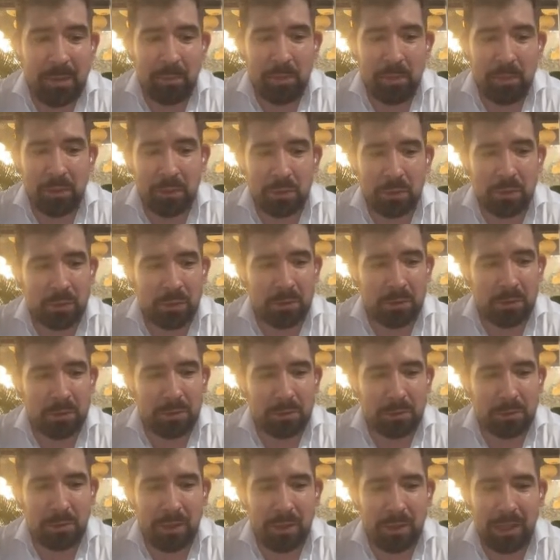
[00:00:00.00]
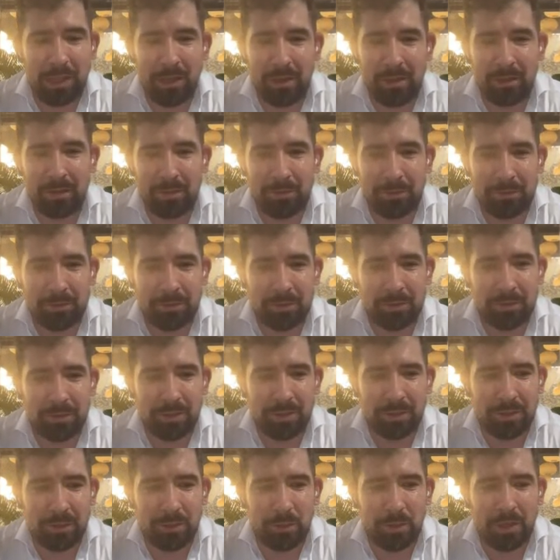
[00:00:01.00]
than happy to
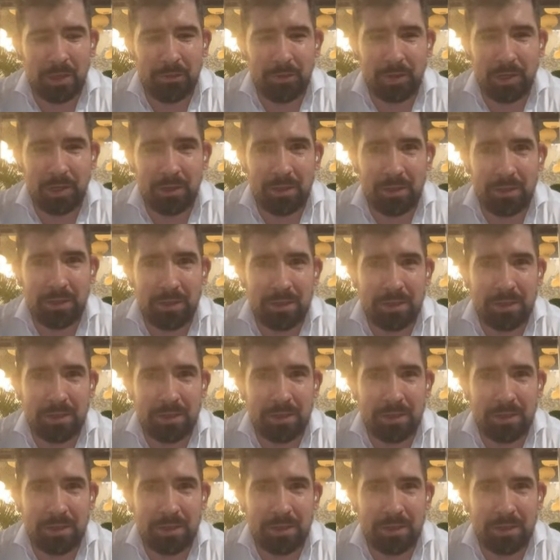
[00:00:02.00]
have